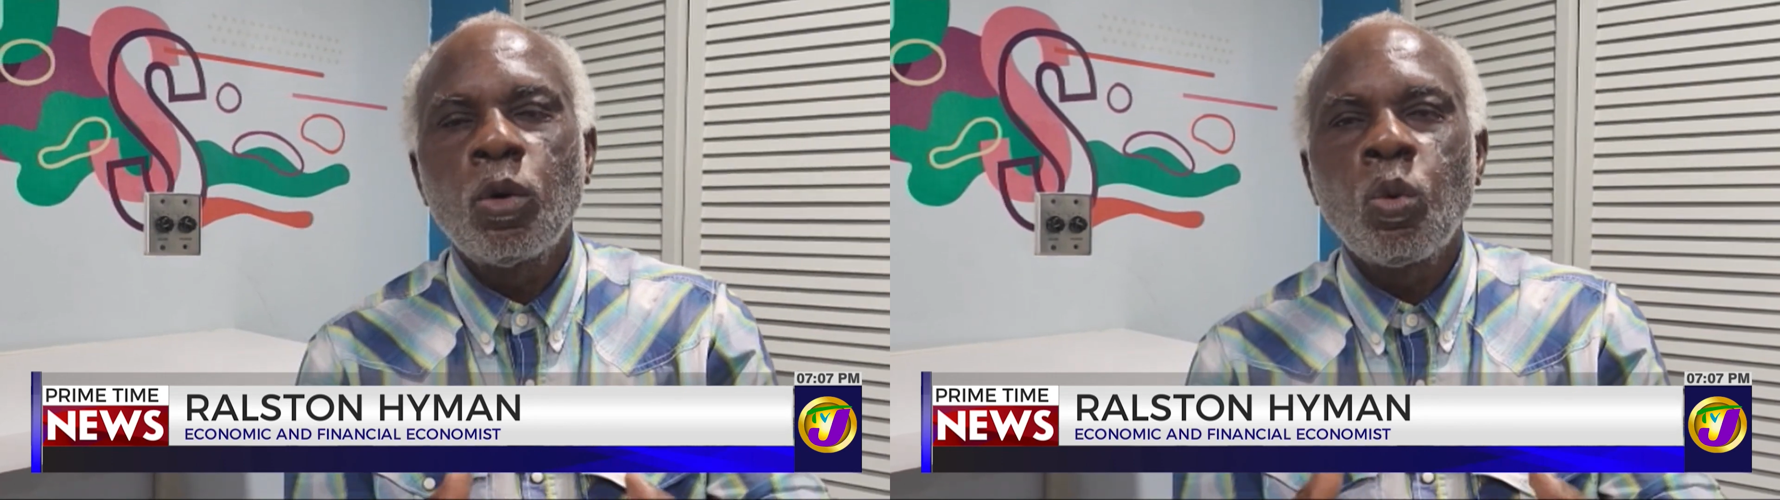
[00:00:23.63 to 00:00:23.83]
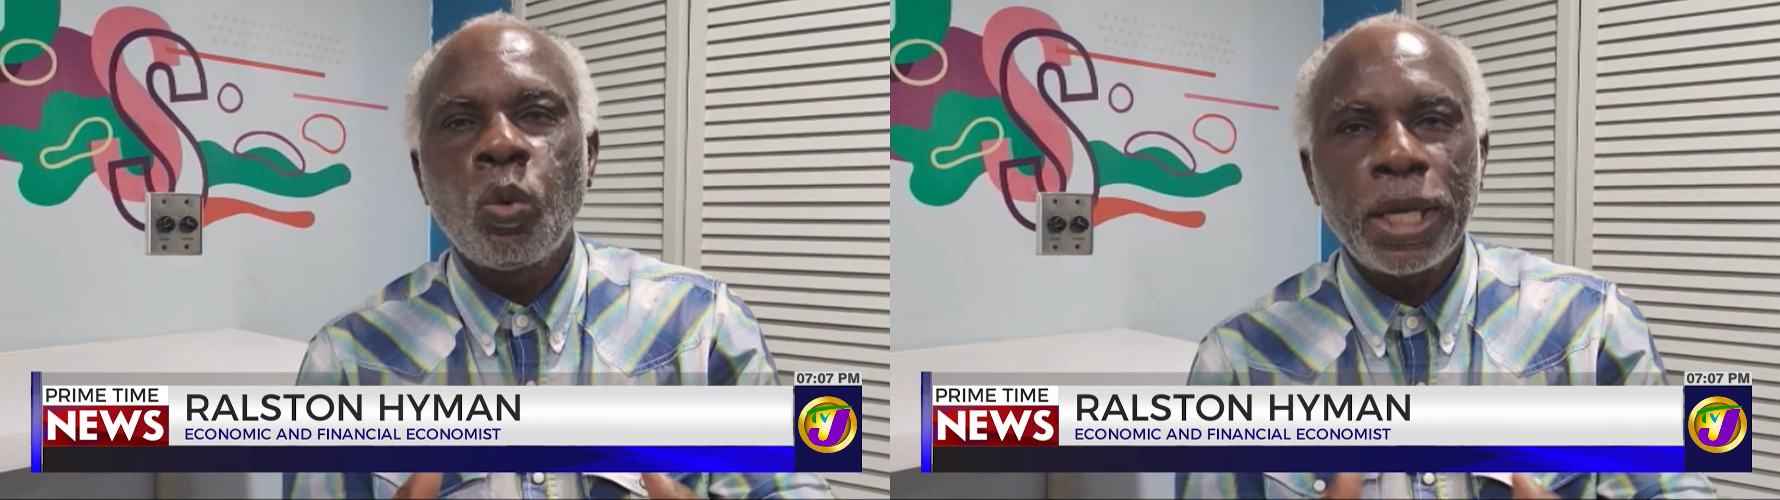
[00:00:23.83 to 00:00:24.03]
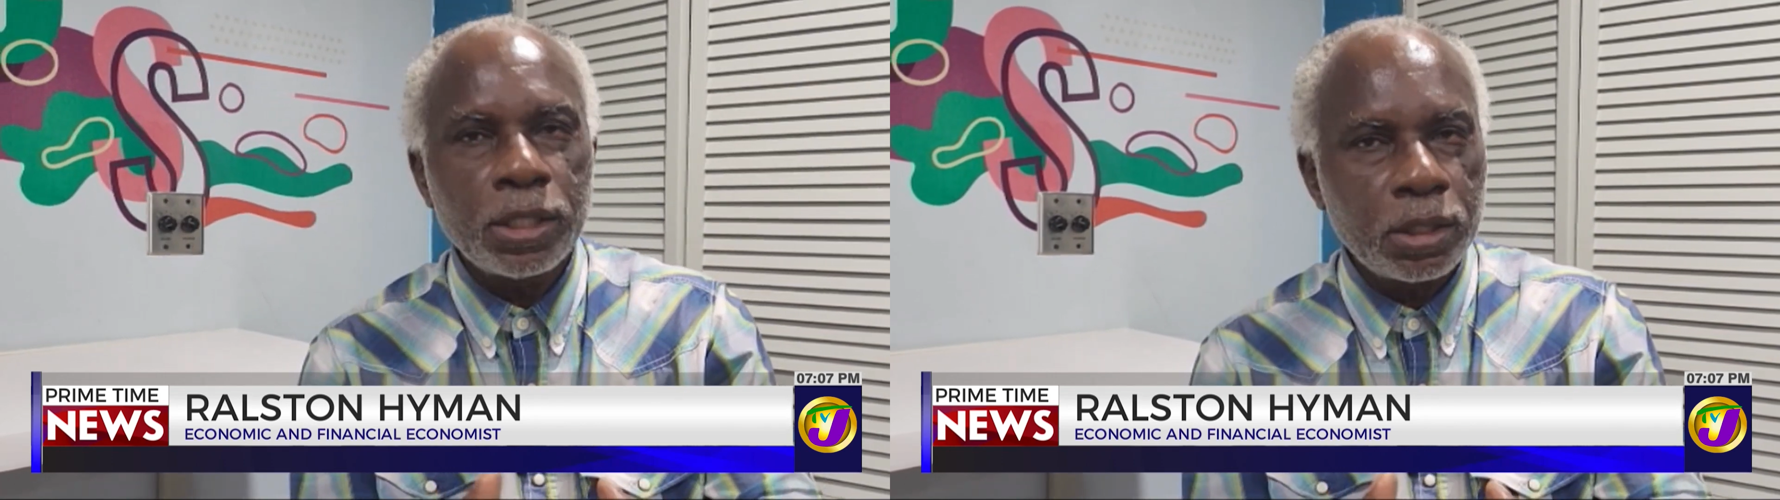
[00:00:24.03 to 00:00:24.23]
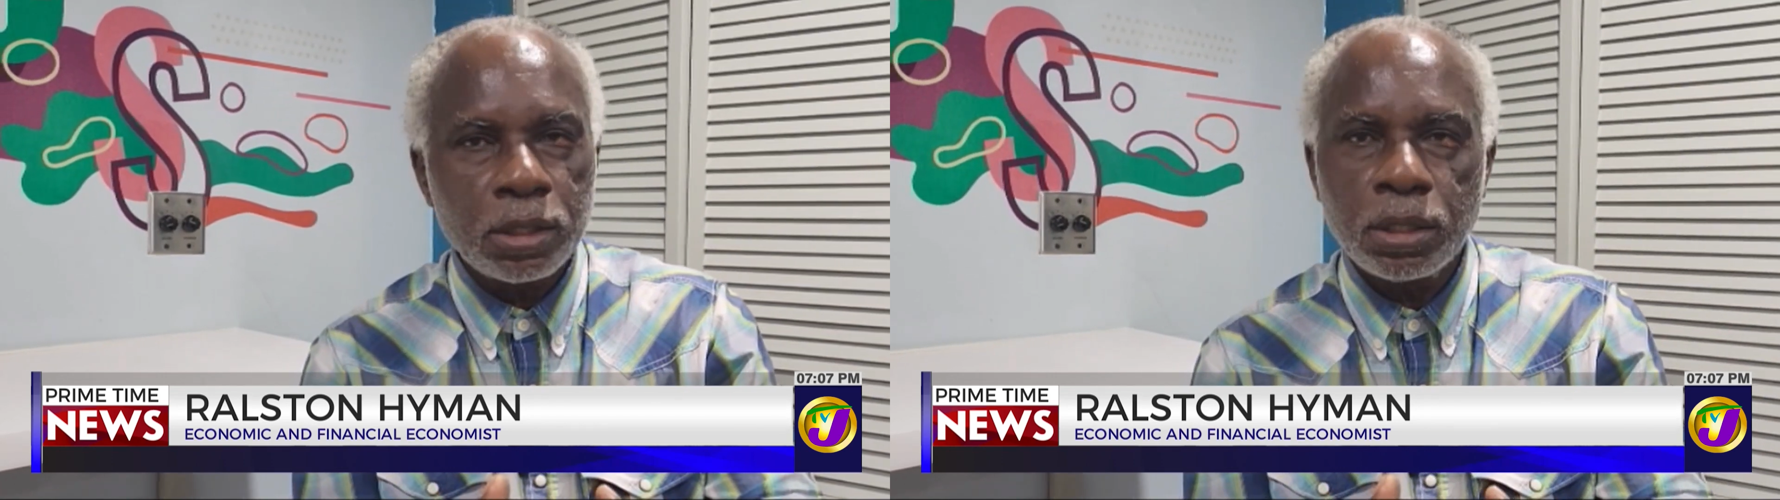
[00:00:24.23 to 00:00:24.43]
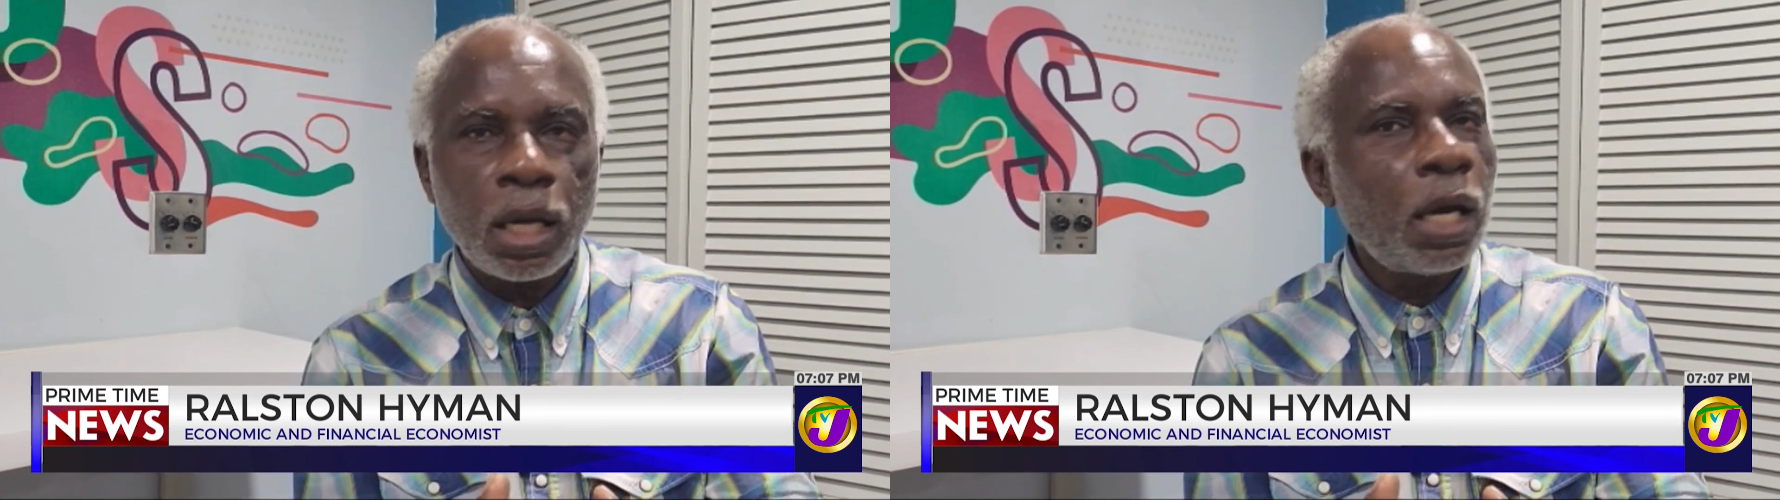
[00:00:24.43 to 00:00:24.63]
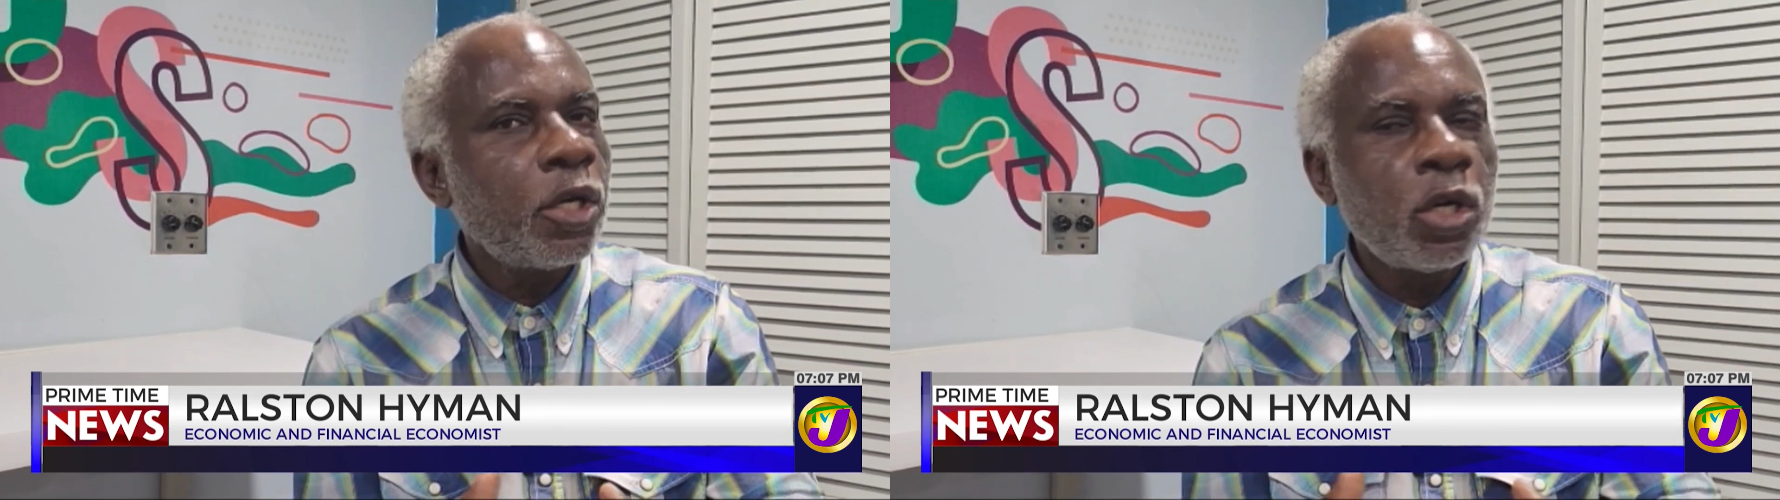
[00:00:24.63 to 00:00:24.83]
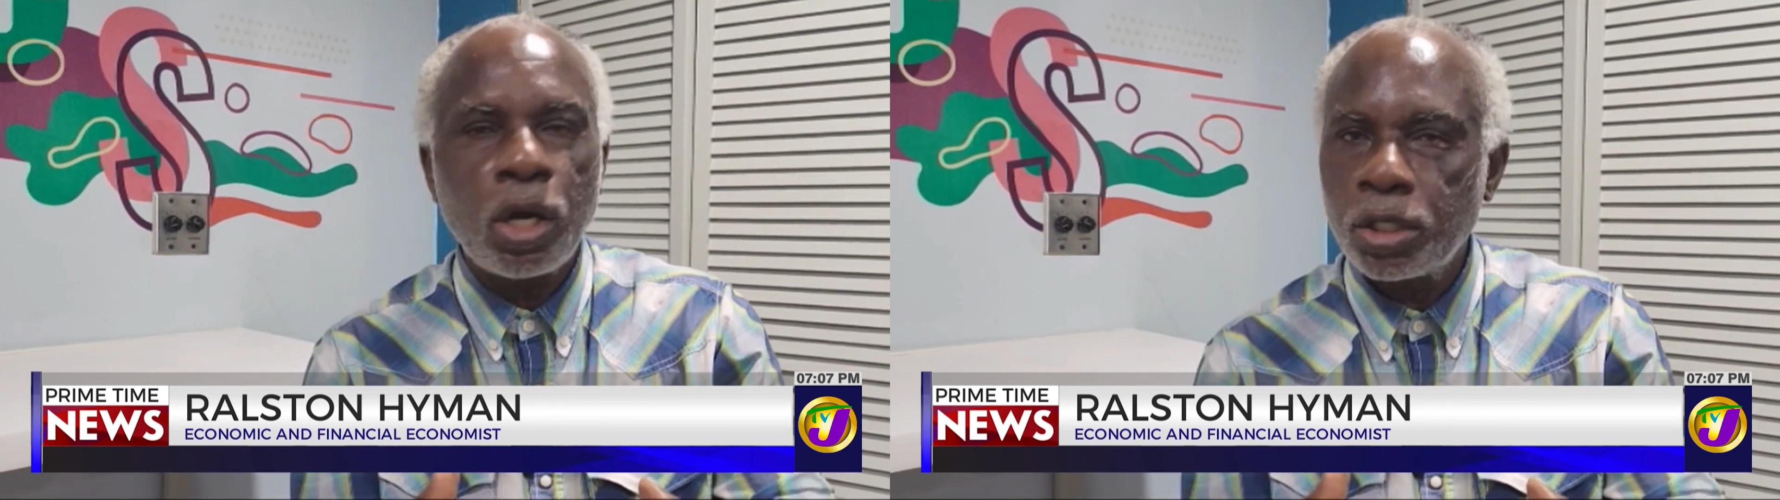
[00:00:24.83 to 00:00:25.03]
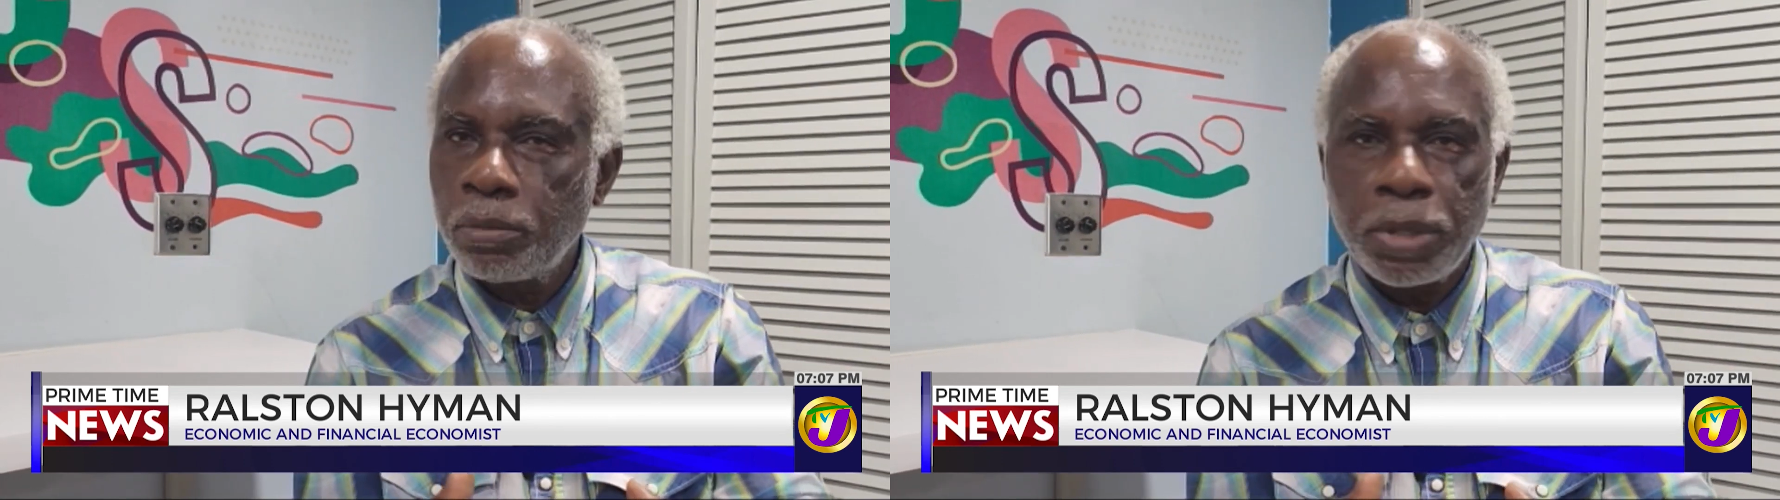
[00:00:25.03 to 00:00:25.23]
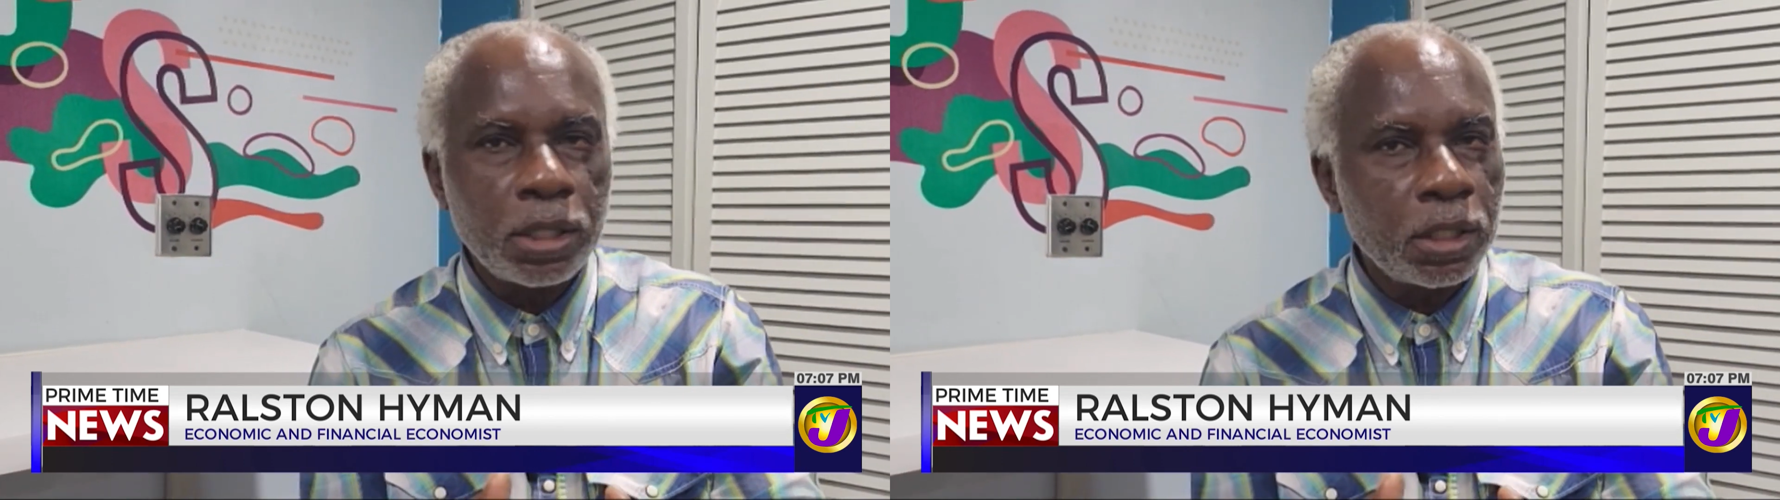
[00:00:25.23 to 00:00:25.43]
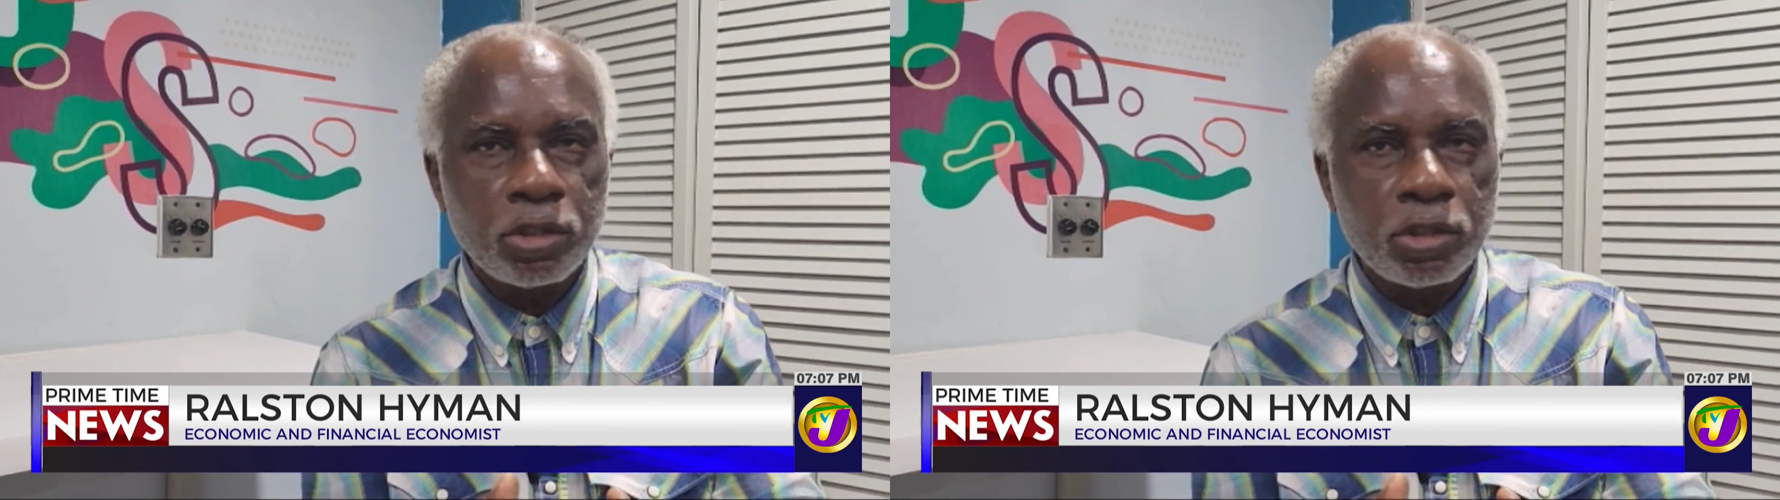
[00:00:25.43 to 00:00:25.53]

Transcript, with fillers: Wages are not the major